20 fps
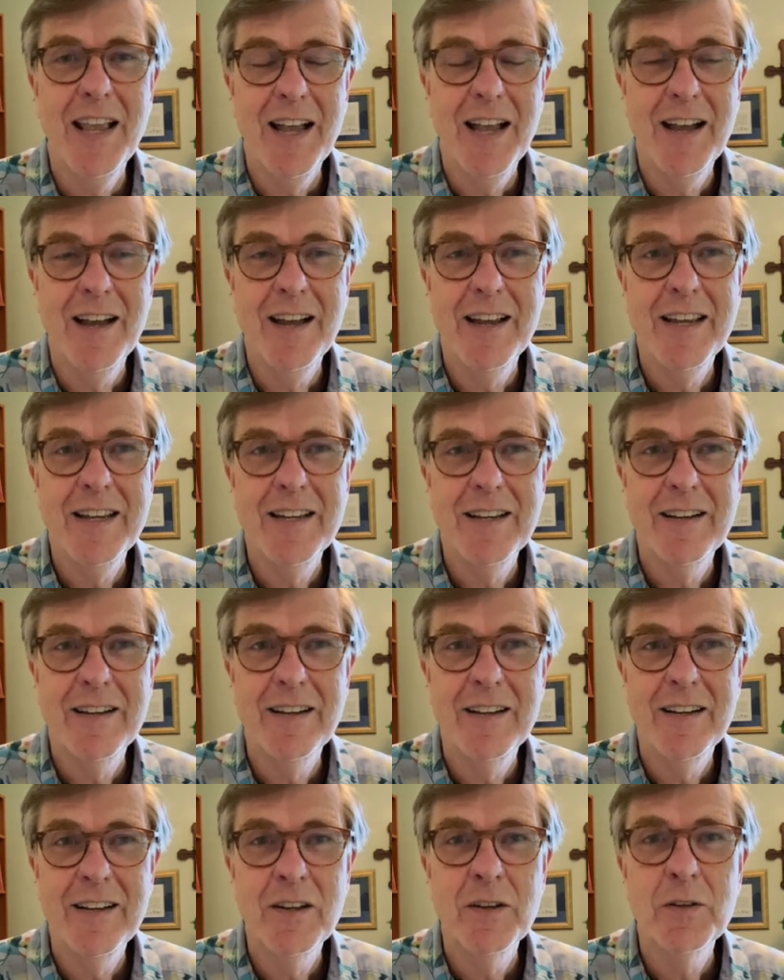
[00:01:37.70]

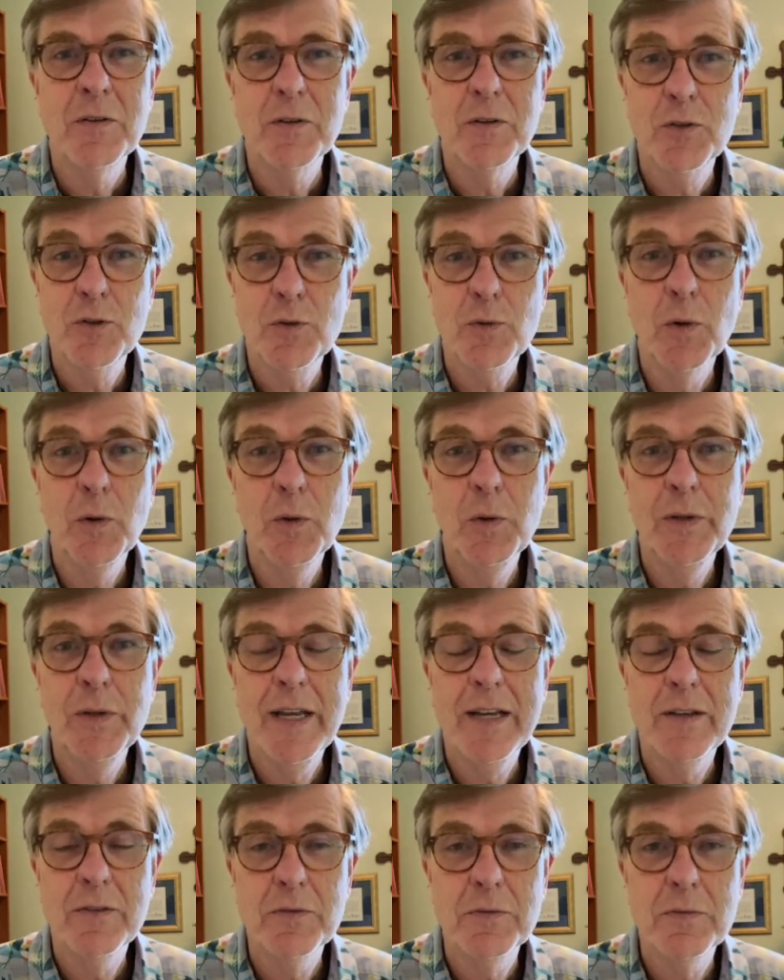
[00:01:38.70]
I scroll
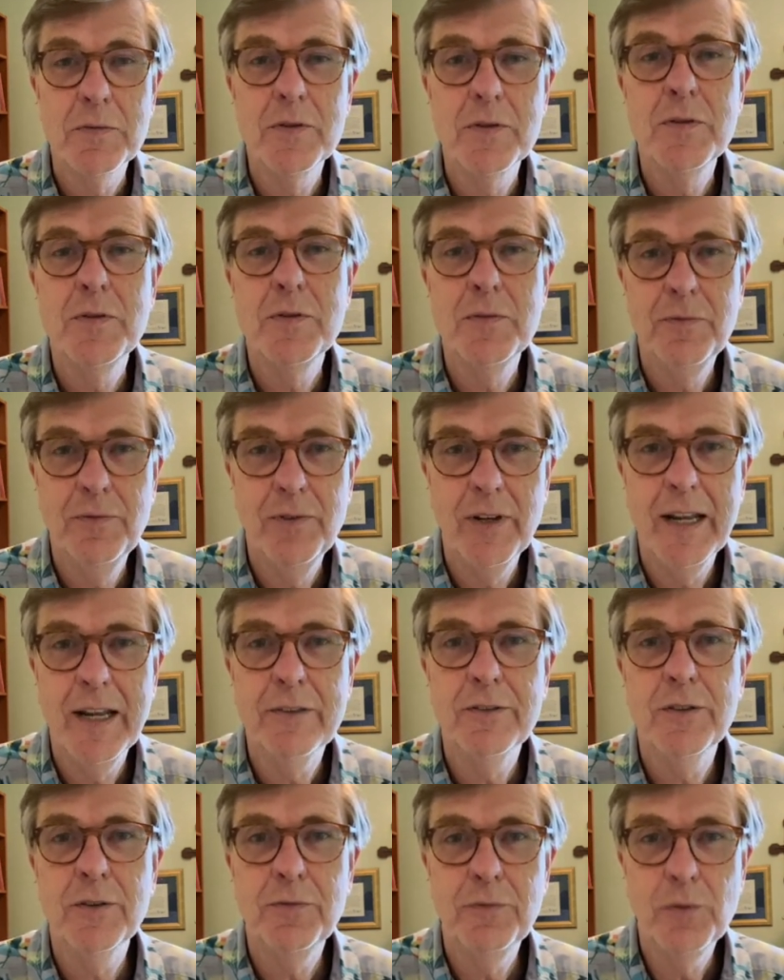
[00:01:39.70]
down through, fill
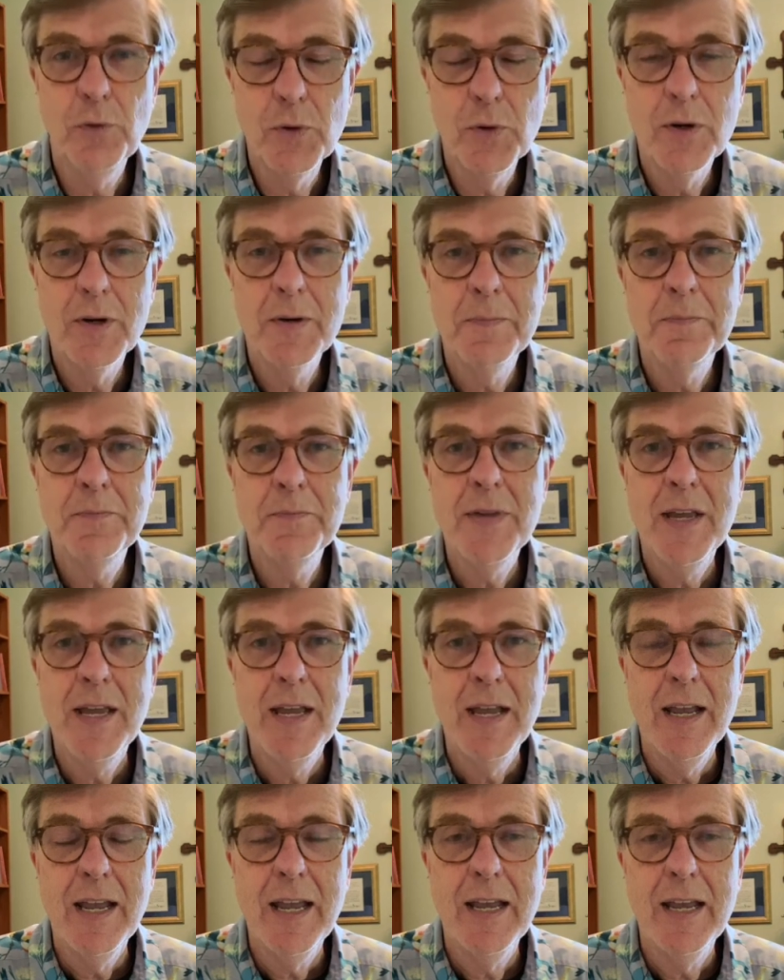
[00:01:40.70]
out the form,
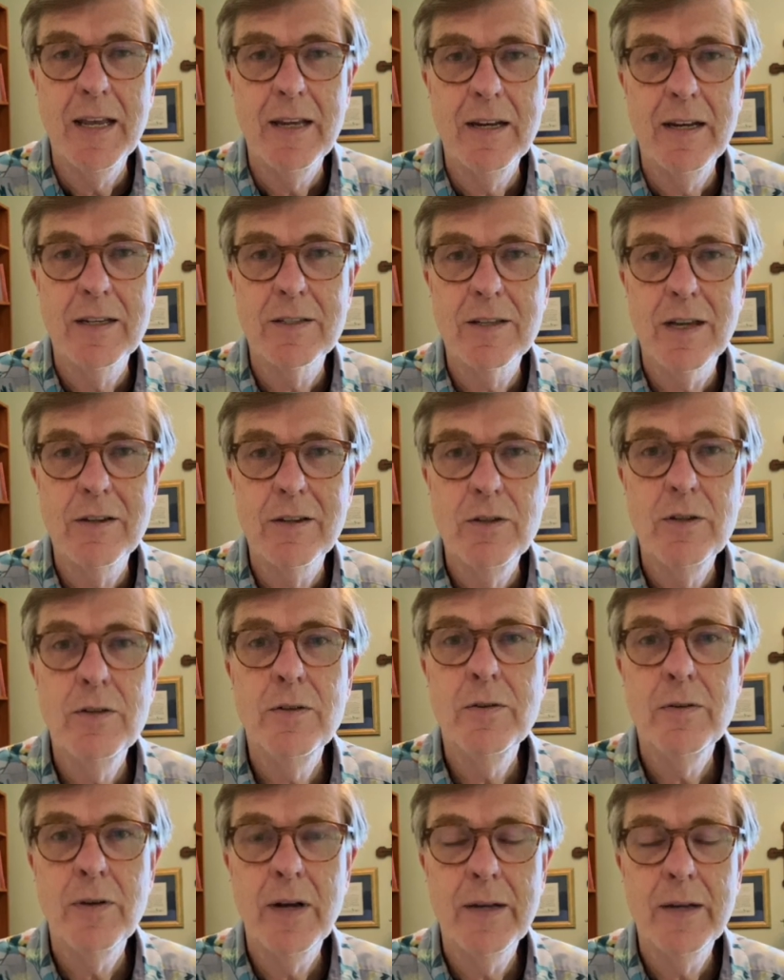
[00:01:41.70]
and as I
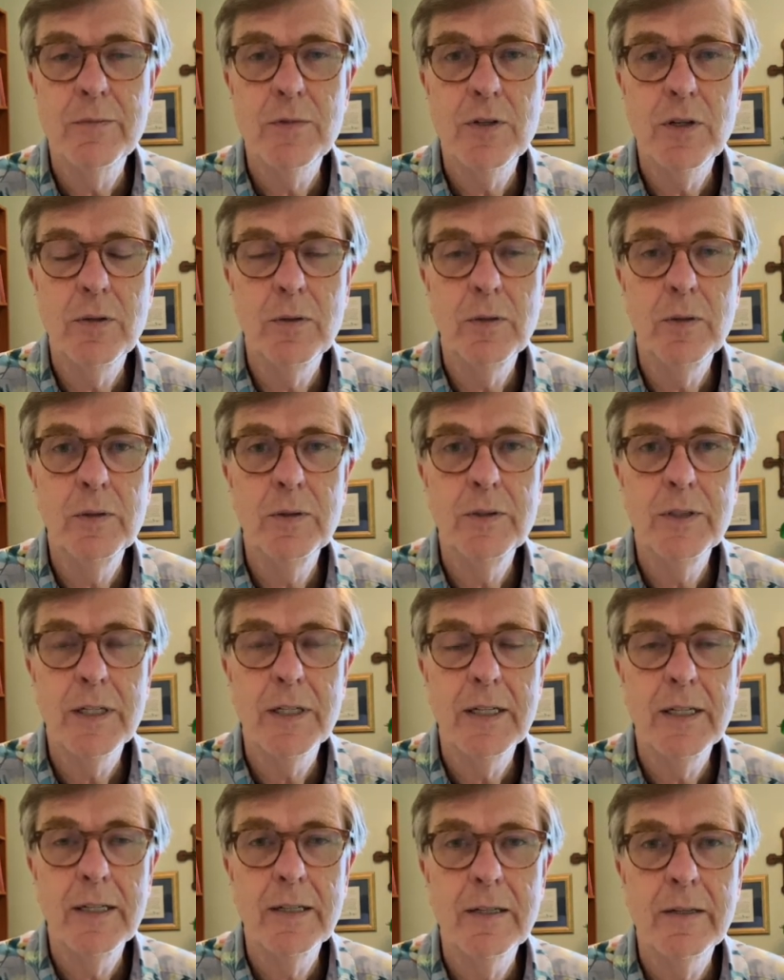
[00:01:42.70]
do, I'm told,
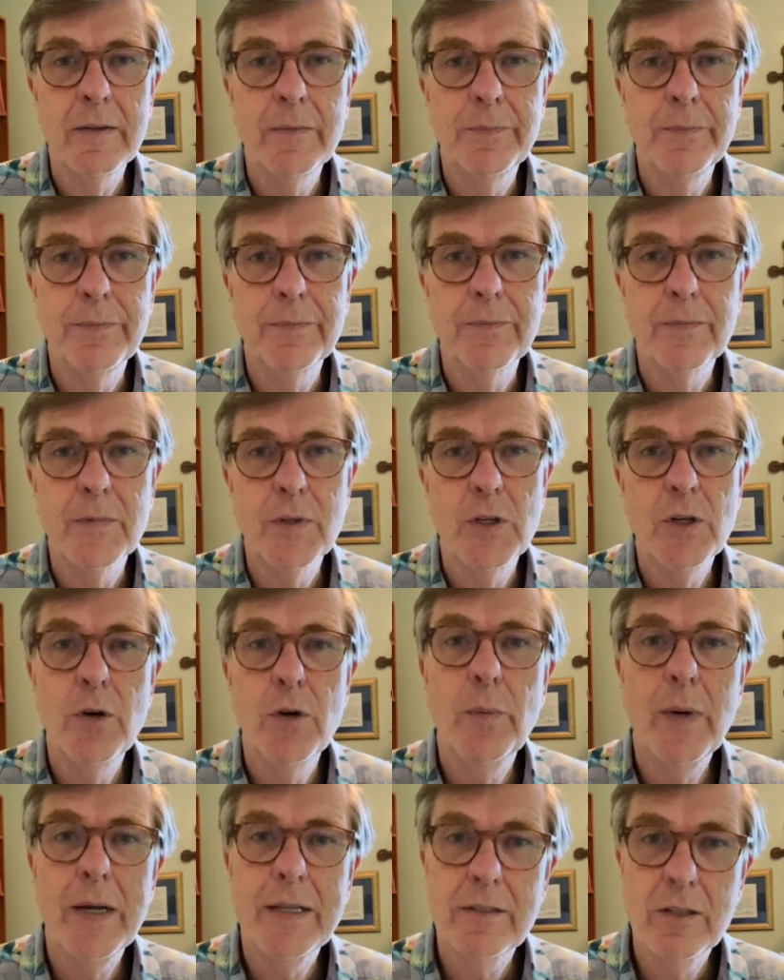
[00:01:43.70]
you know
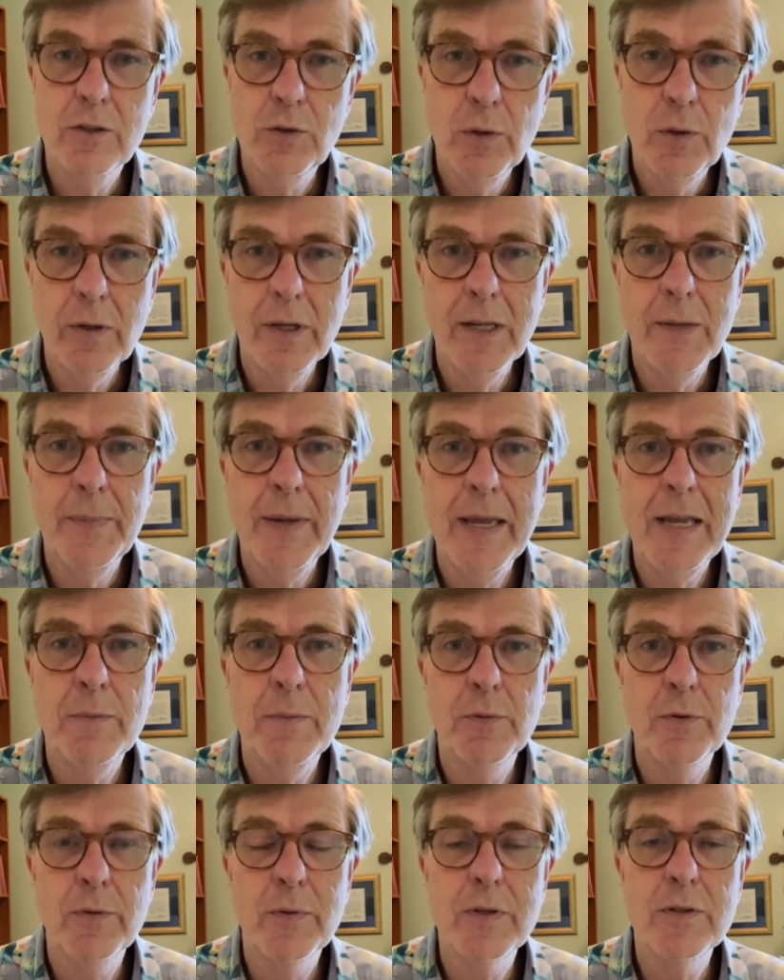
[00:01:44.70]
what, the toilet
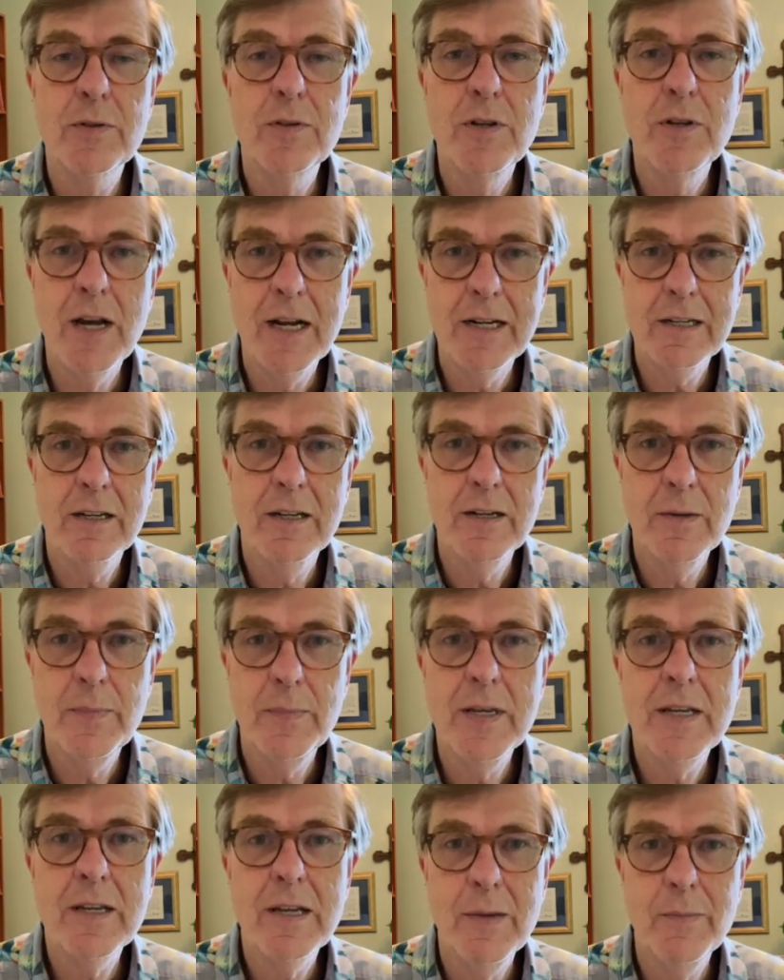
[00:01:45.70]
paper is not going to
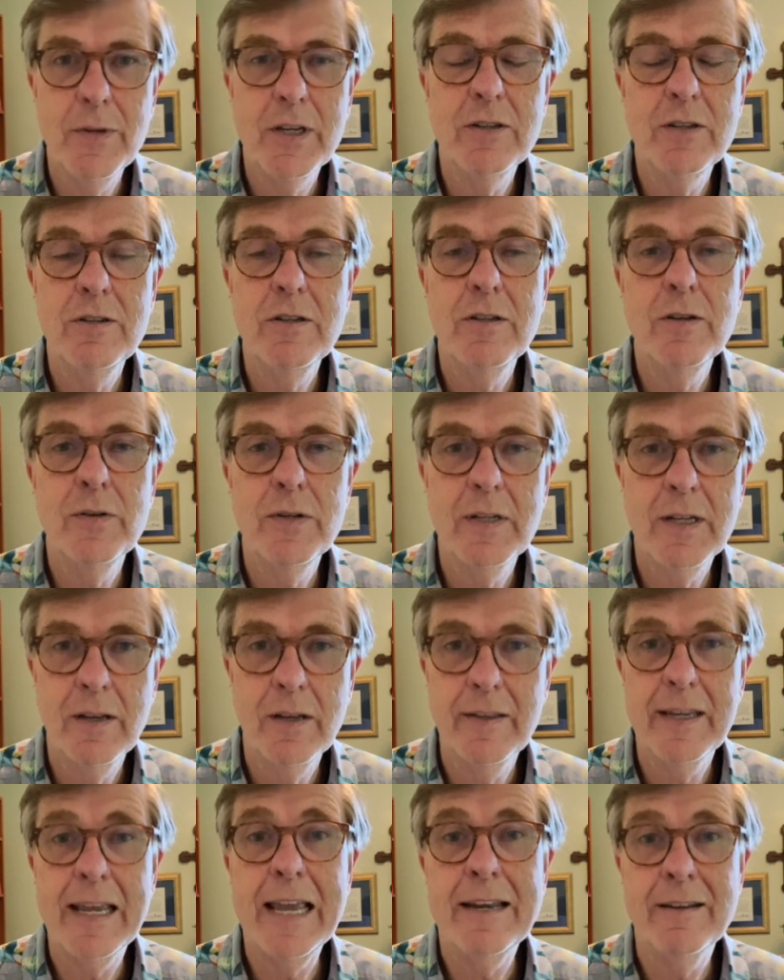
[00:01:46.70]
be coming to you
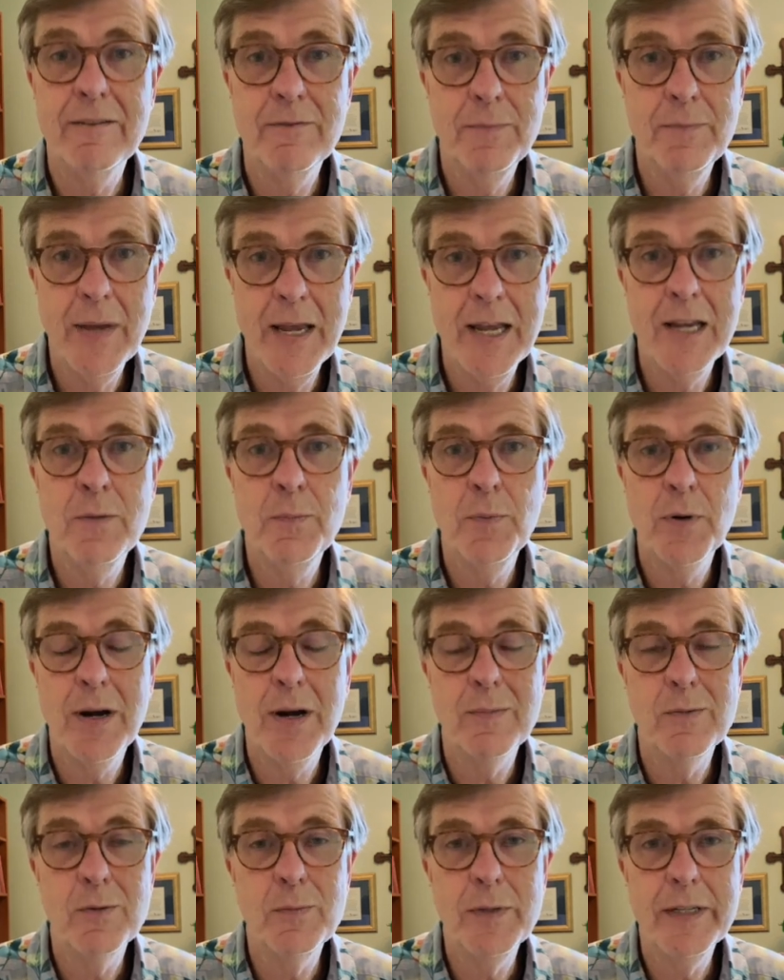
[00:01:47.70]
until the end of May,
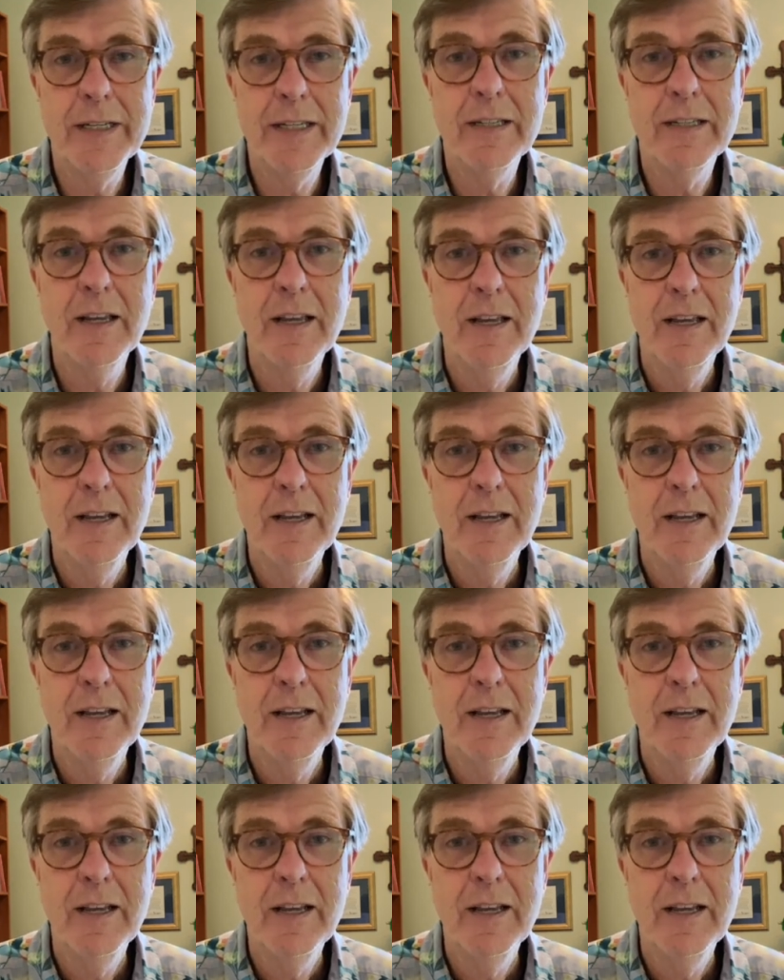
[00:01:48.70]
probably.